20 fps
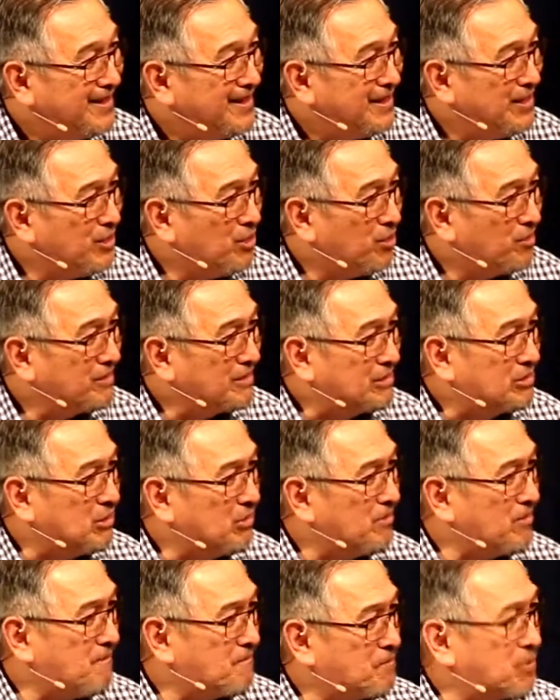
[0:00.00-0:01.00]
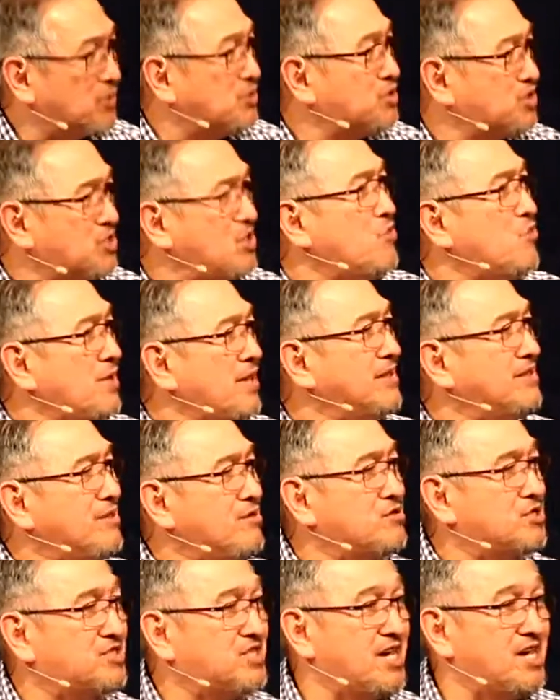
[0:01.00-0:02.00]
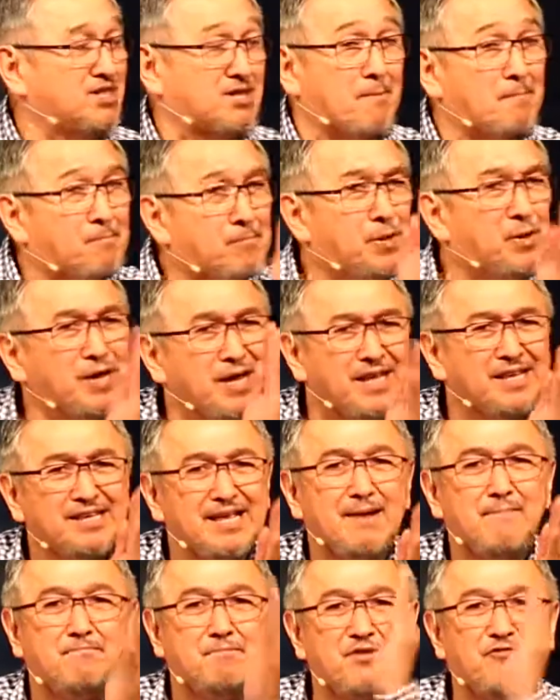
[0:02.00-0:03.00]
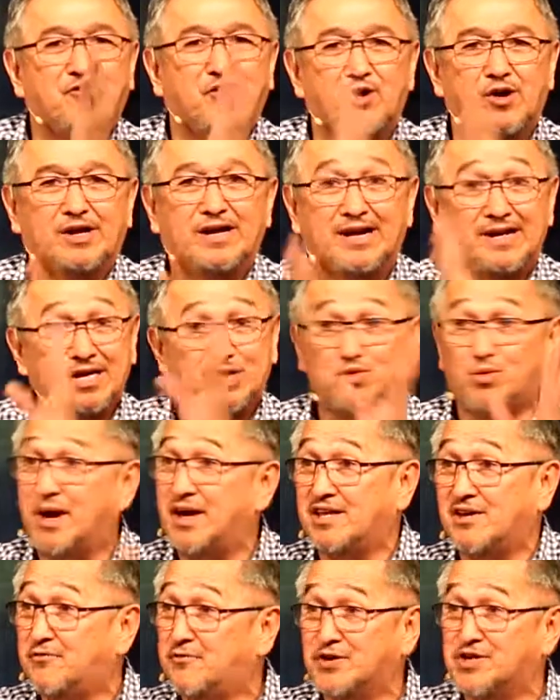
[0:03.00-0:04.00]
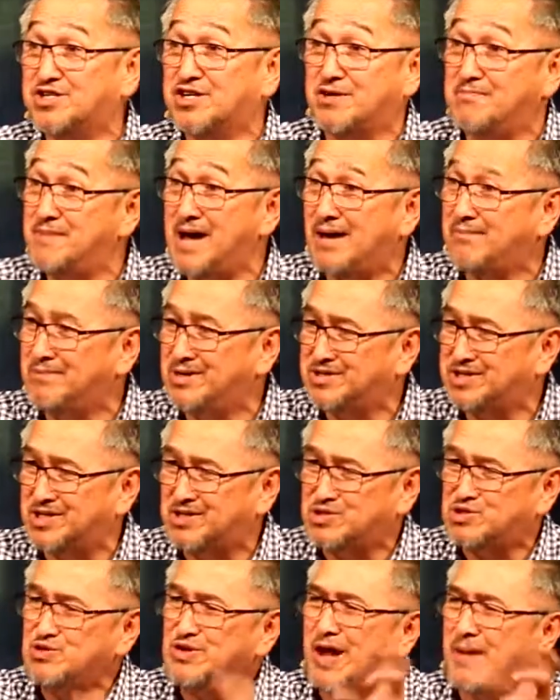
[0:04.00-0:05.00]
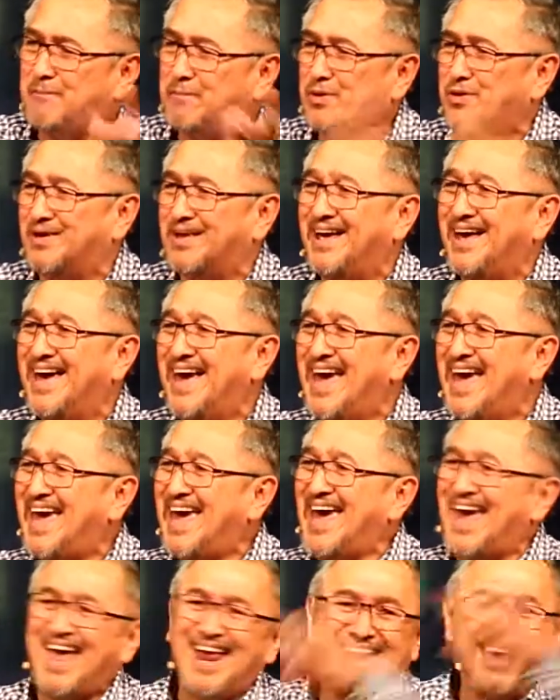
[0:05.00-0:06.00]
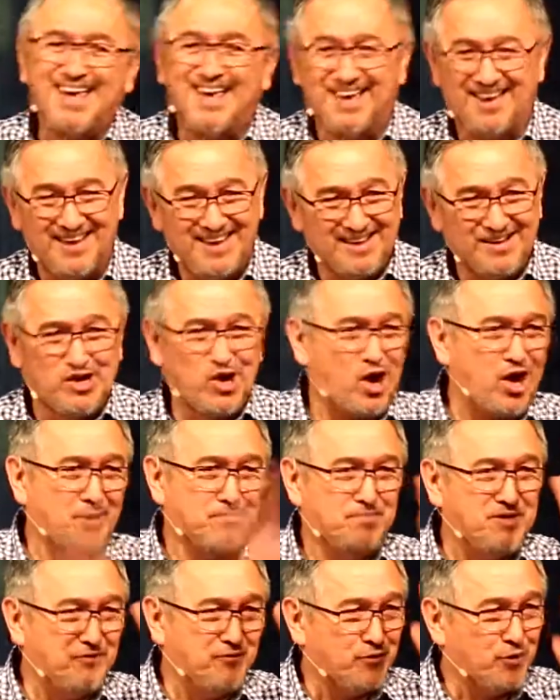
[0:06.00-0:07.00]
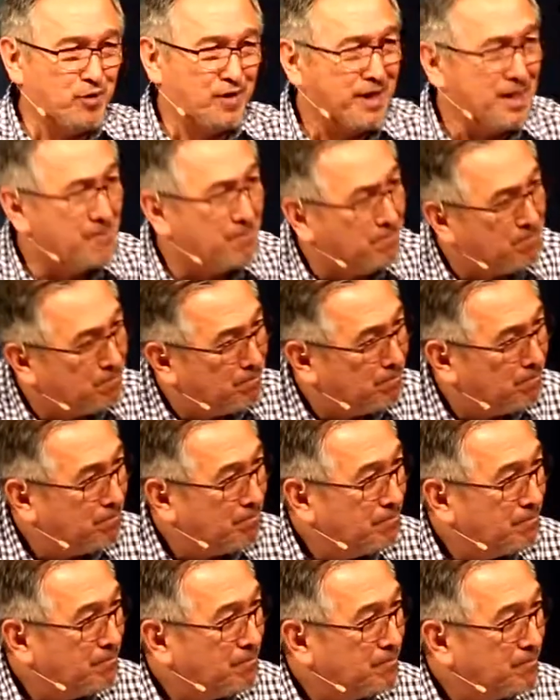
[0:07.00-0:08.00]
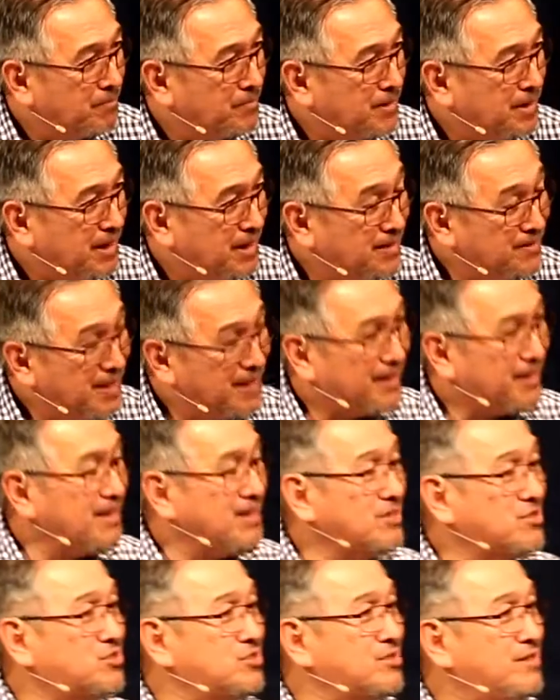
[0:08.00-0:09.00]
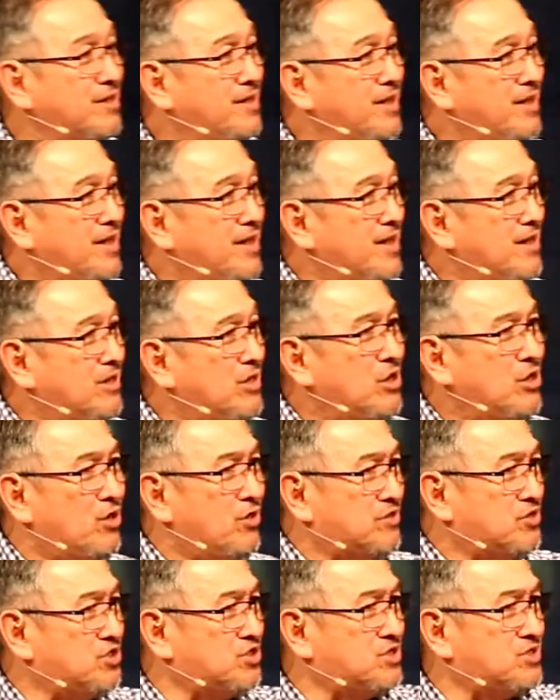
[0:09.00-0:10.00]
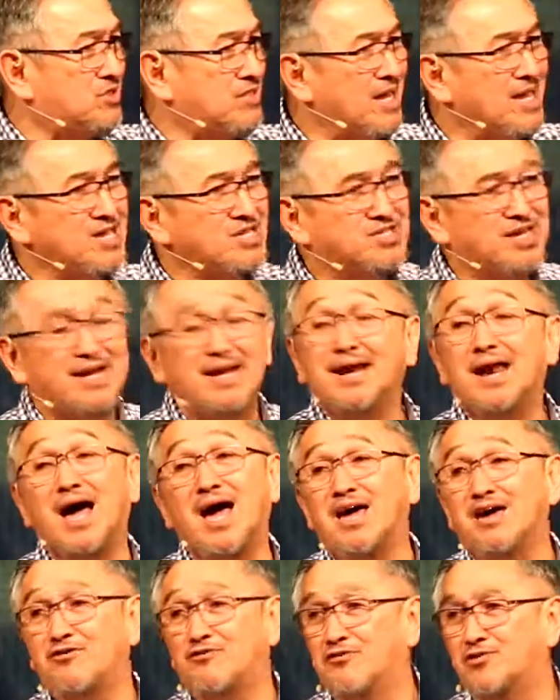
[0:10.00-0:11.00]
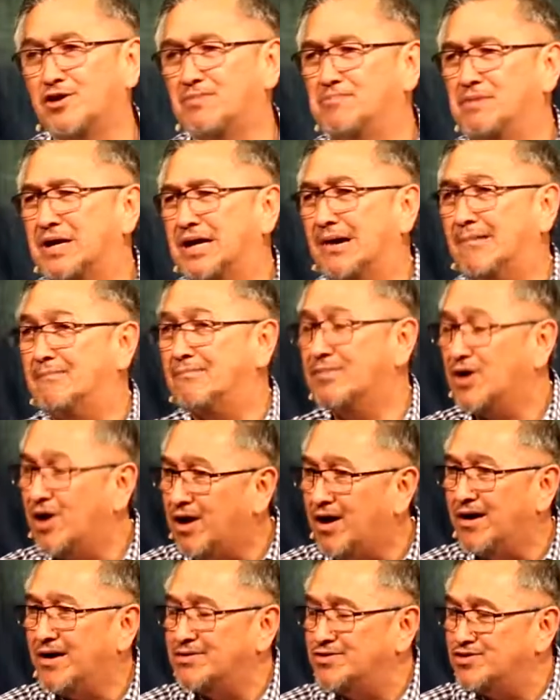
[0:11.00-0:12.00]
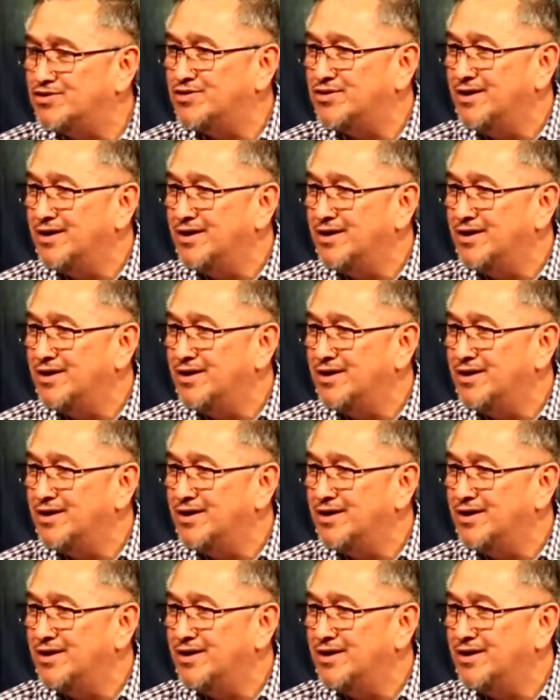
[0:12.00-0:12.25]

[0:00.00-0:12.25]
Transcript: You know, pursuing those things and putting them before God. That's why the first commandment says, do not put any God before him. And that is, you know, things in life could become gods.